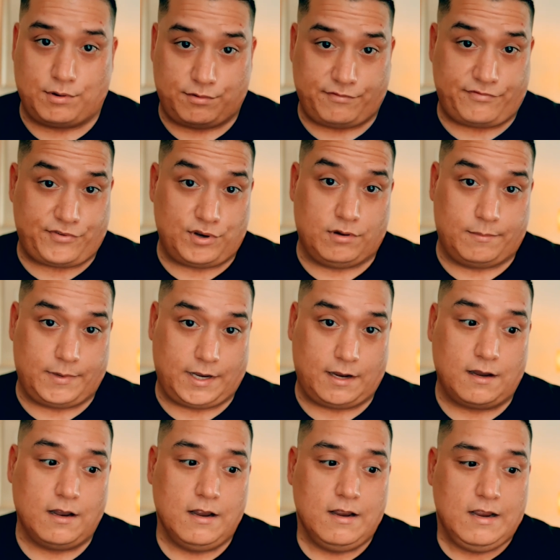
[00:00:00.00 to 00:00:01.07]
who fuel me
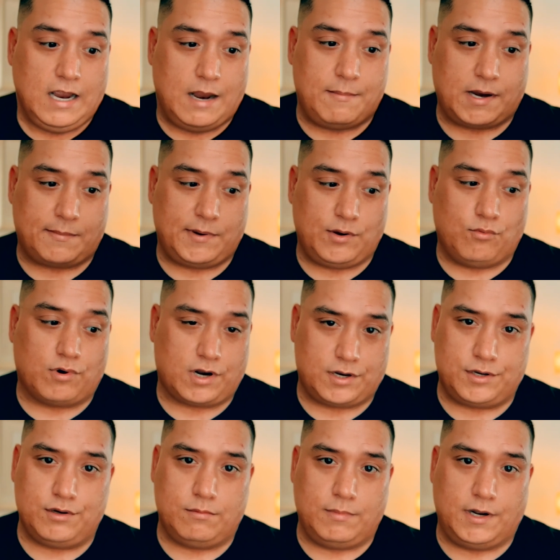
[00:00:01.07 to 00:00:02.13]
and make me want to
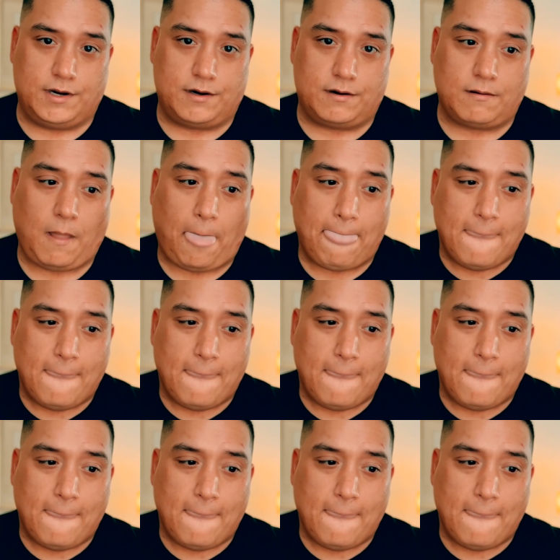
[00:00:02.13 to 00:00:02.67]
do better.